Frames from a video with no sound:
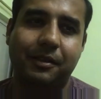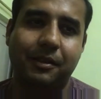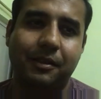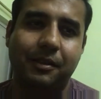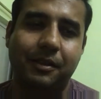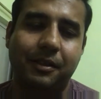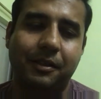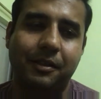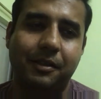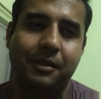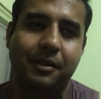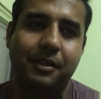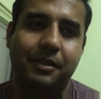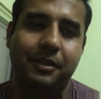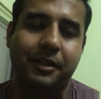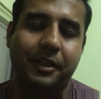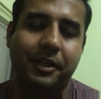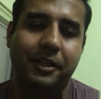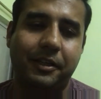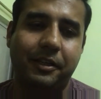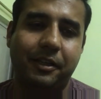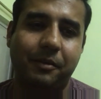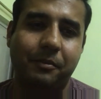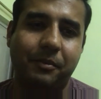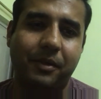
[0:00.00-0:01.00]
uh,
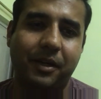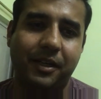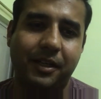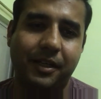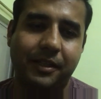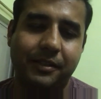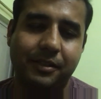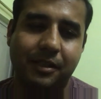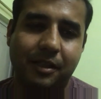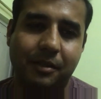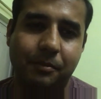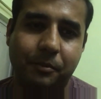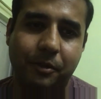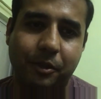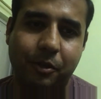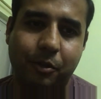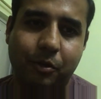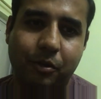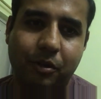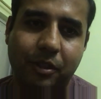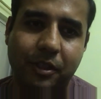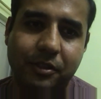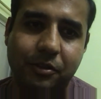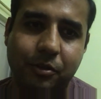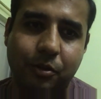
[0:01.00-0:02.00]
taking my example
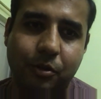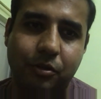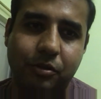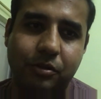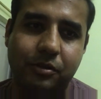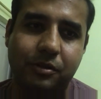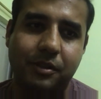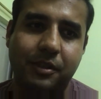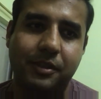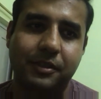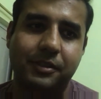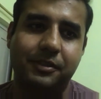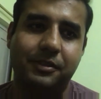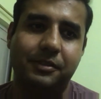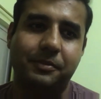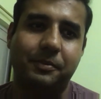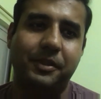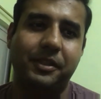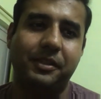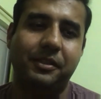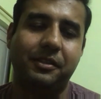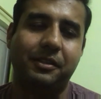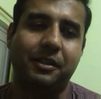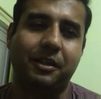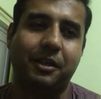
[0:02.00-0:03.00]
only, so it's
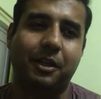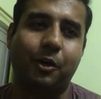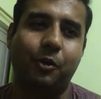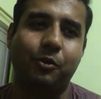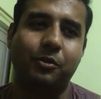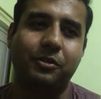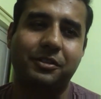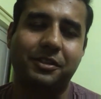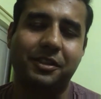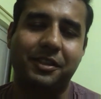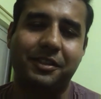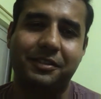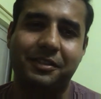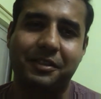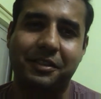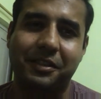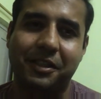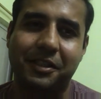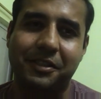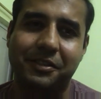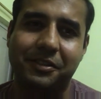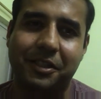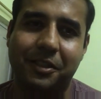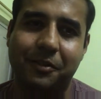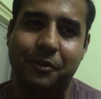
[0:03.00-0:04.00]
been around six
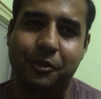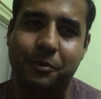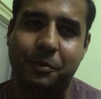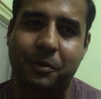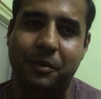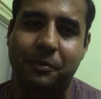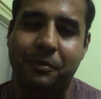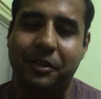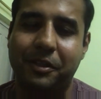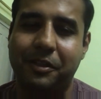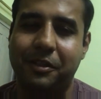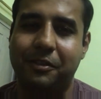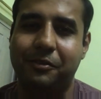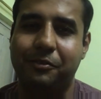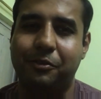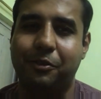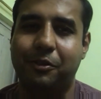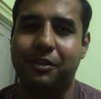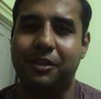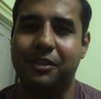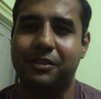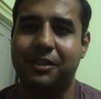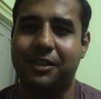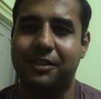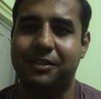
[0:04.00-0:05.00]
years I was preparing
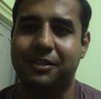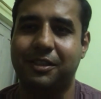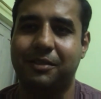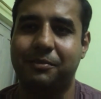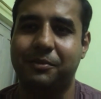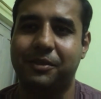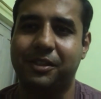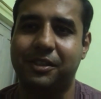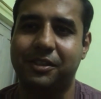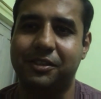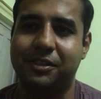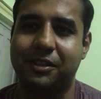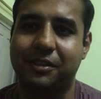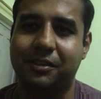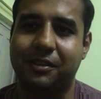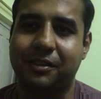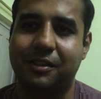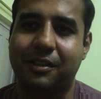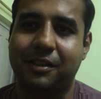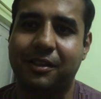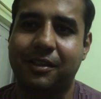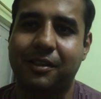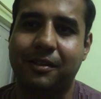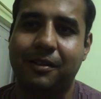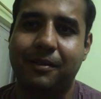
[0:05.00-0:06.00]
for this examination.
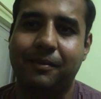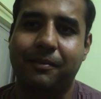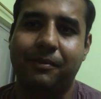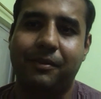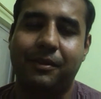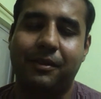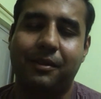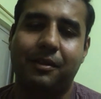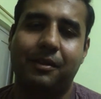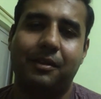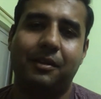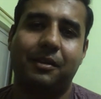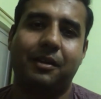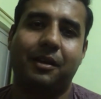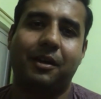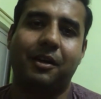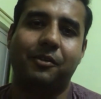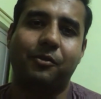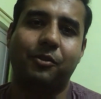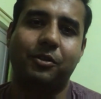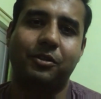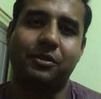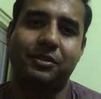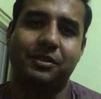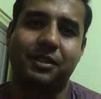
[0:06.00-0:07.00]
Uh, I
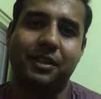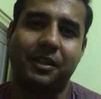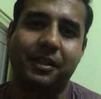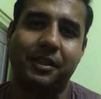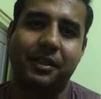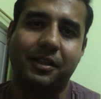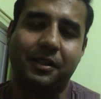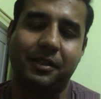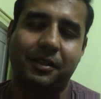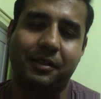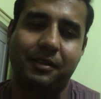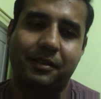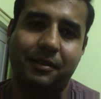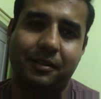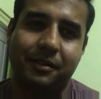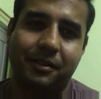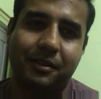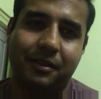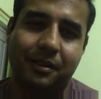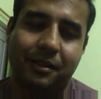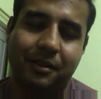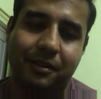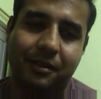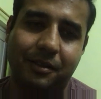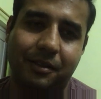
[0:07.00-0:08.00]
would say
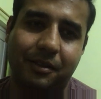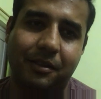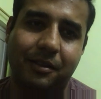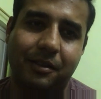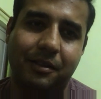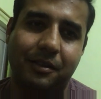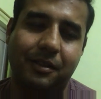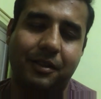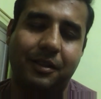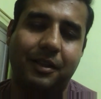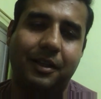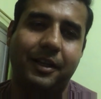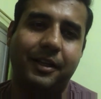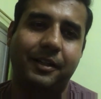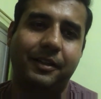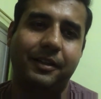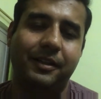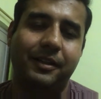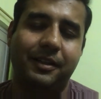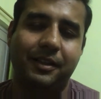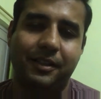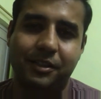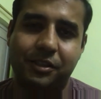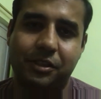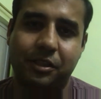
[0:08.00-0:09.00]
uh,
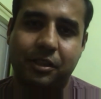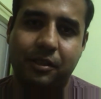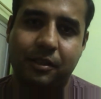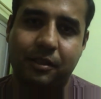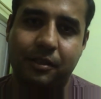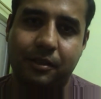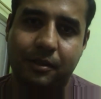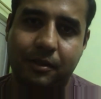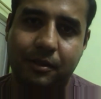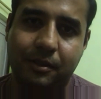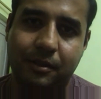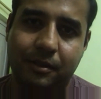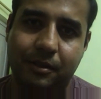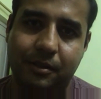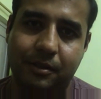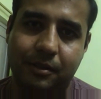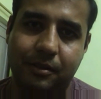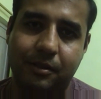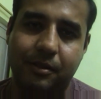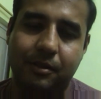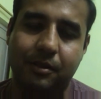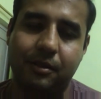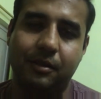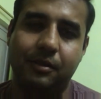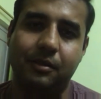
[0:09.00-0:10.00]
dedication,
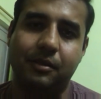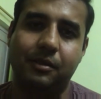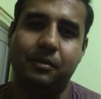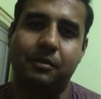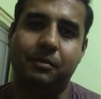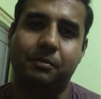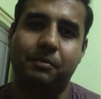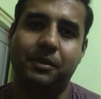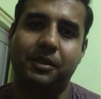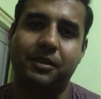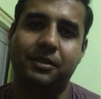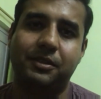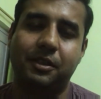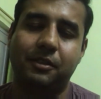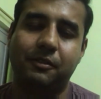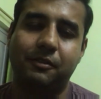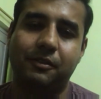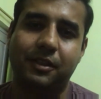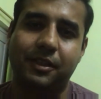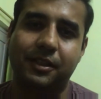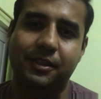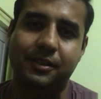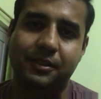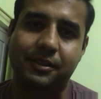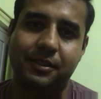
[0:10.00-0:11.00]
uh,
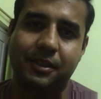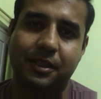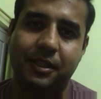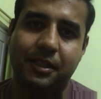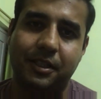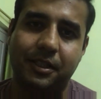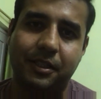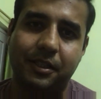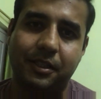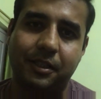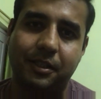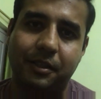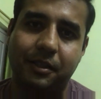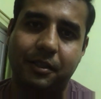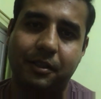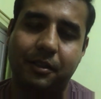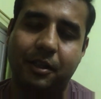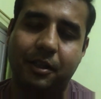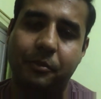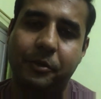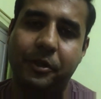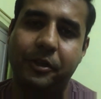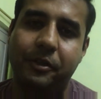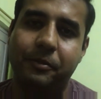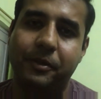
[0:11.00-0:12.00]
perseverance and
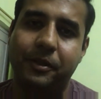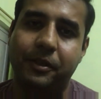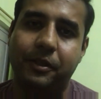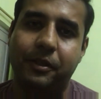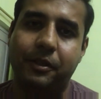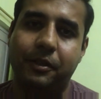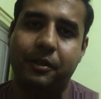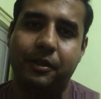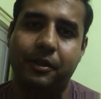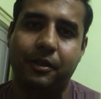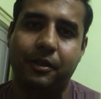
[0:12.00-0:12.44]
commitment